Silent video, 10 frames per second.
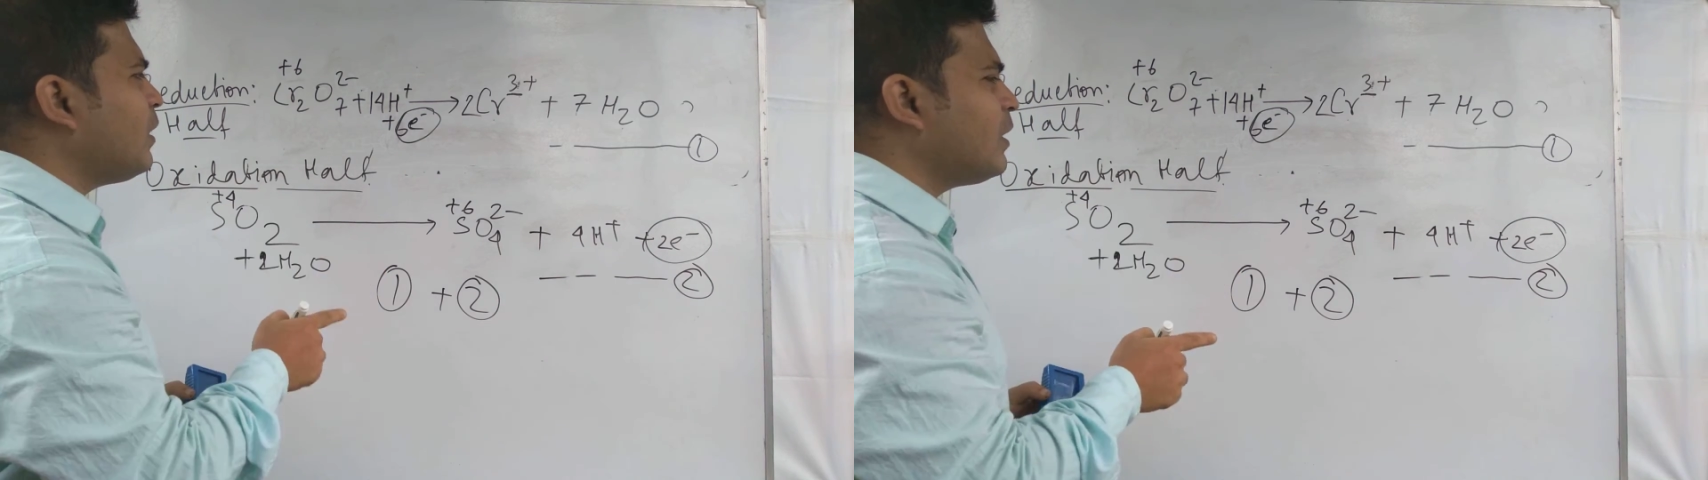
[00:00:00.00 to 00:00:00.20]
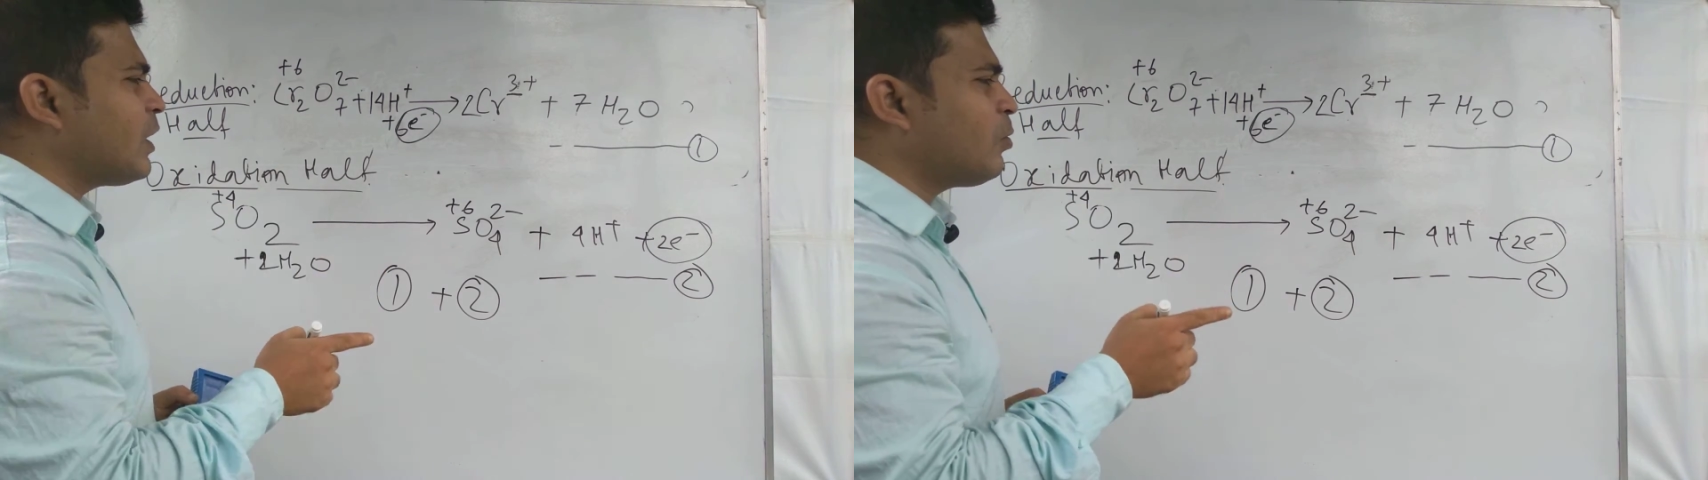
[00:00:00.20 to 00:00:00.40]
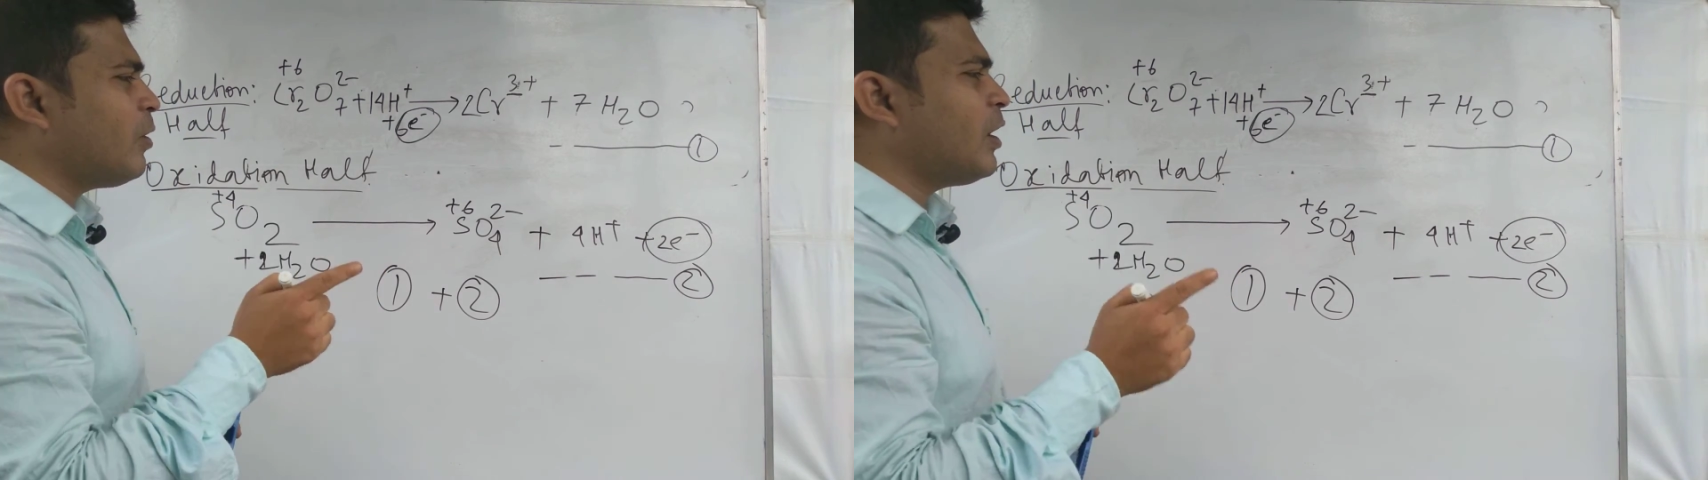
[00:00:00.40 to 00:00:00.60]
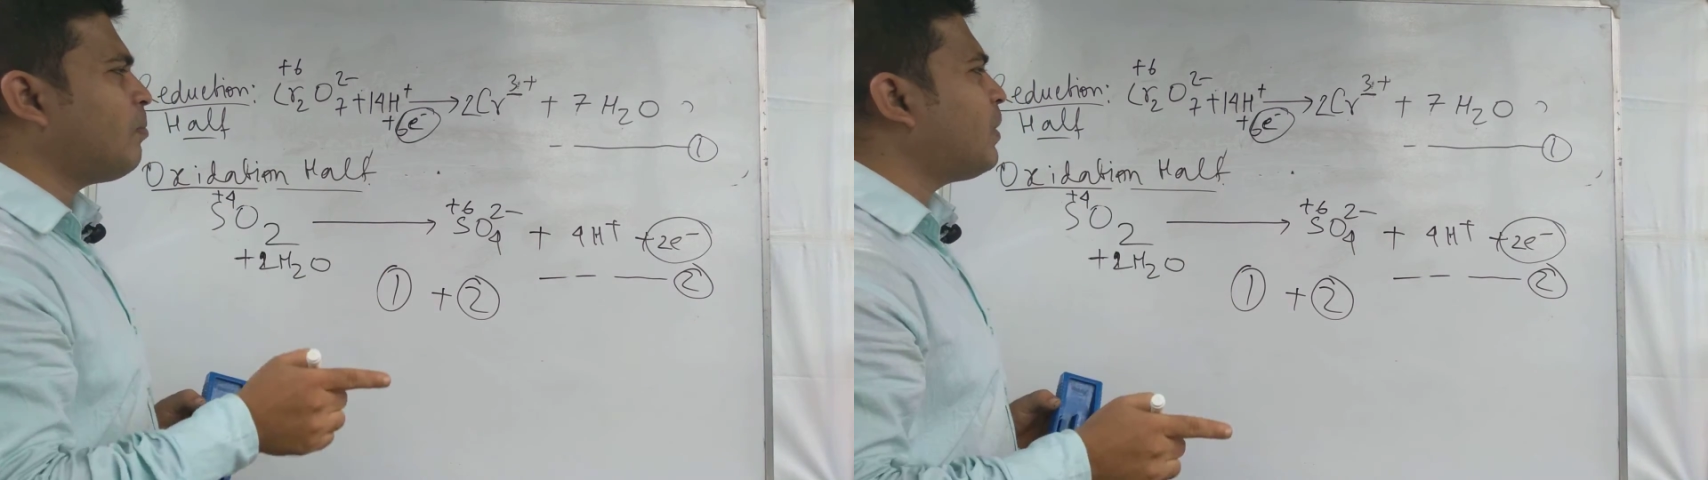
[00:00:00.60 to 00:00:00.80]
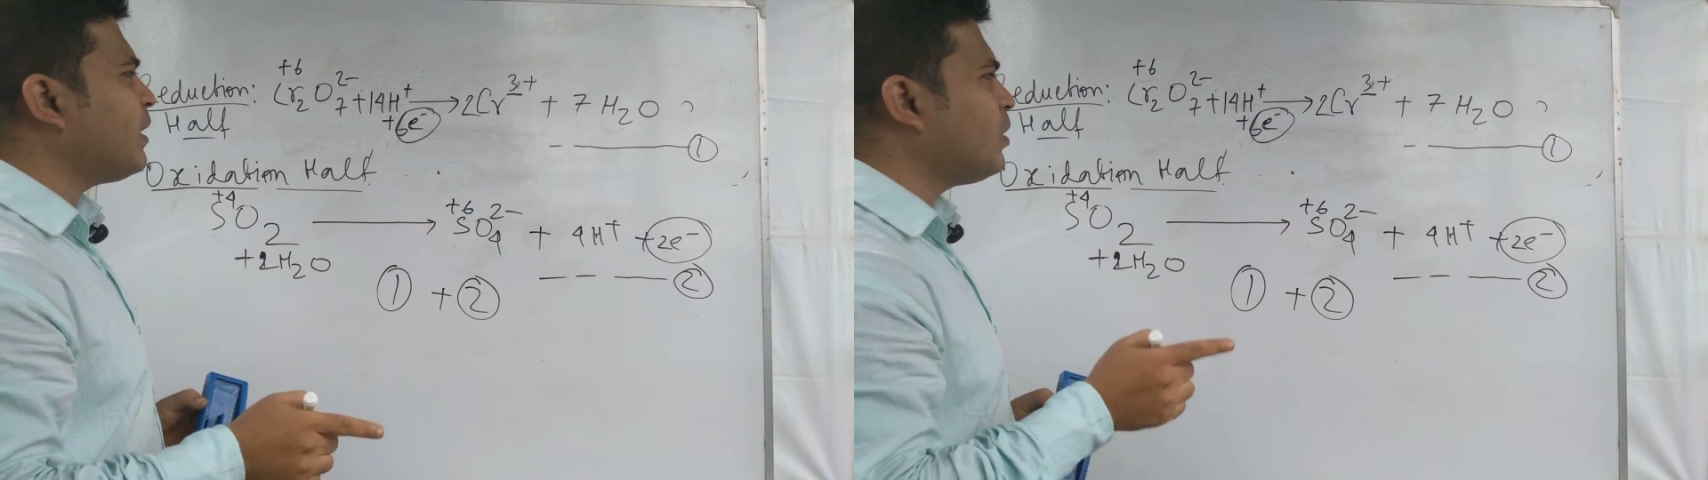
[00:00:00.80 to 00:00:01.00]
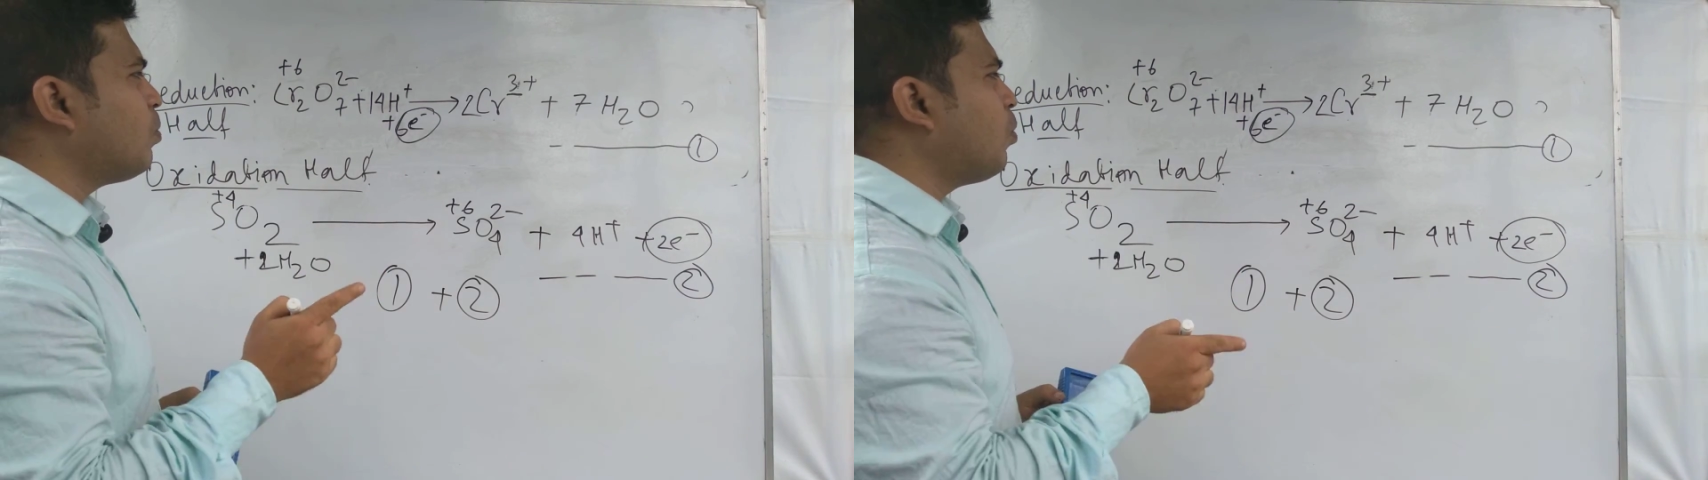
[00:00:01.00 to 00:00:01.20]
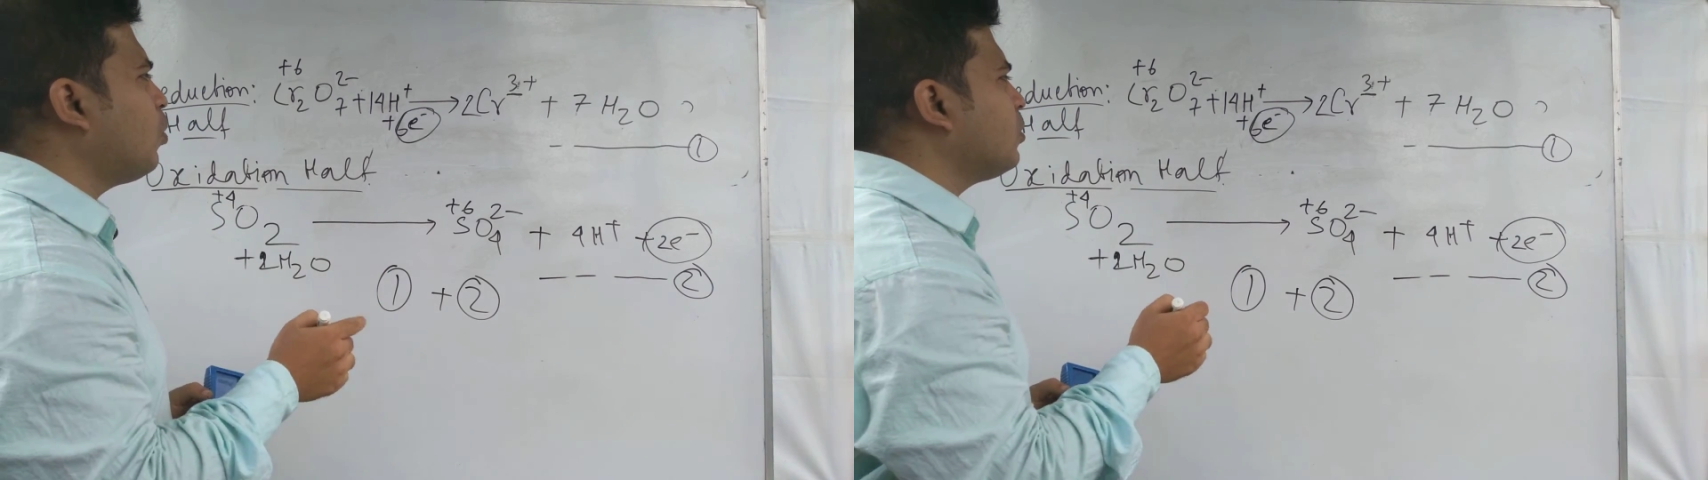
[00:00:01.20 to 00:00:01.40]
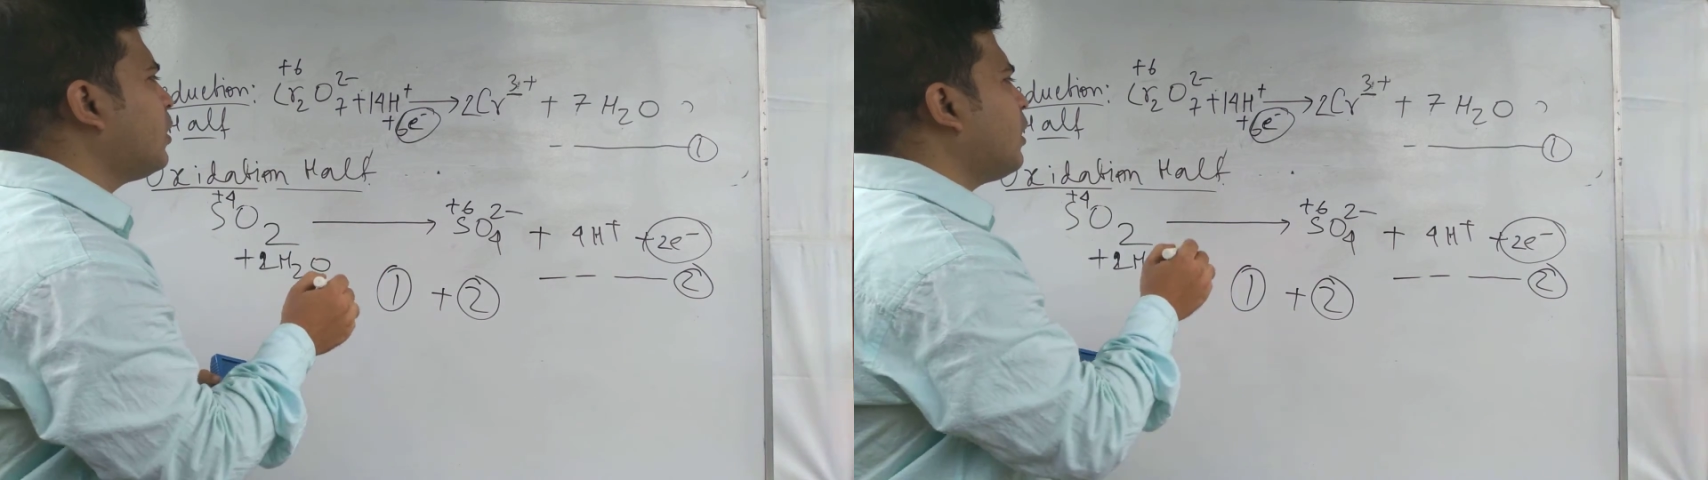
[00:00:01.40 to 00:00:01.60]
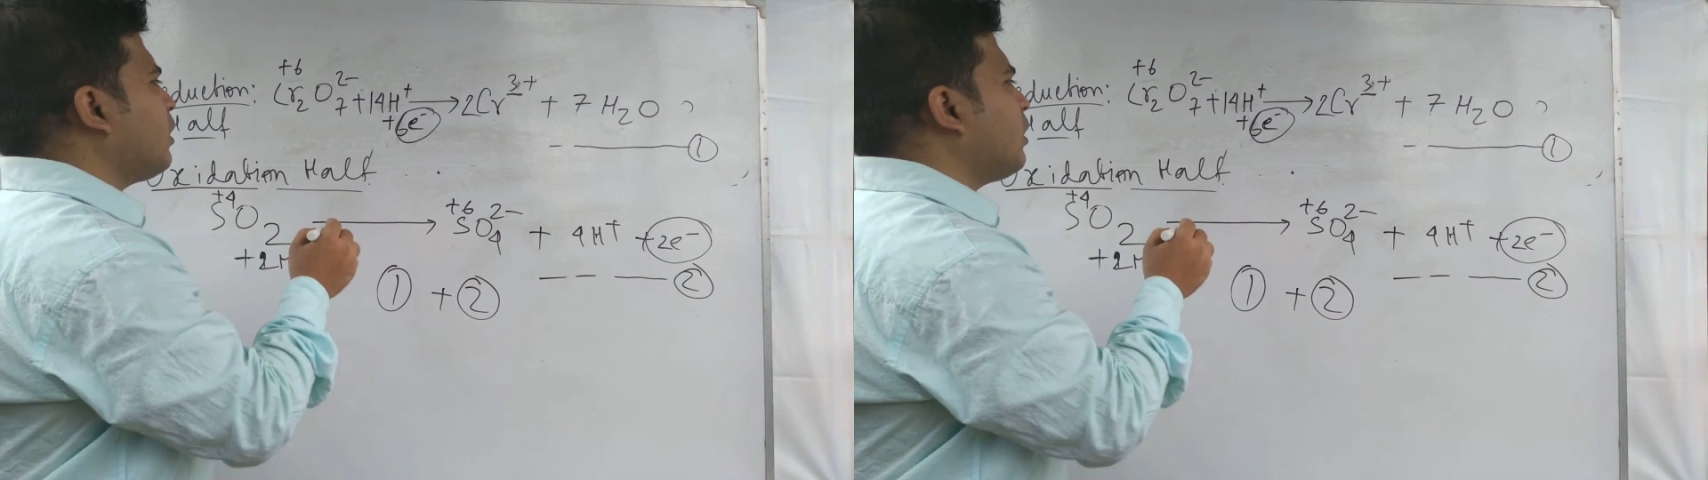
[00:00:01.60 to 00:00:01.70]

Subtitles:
electron number in both the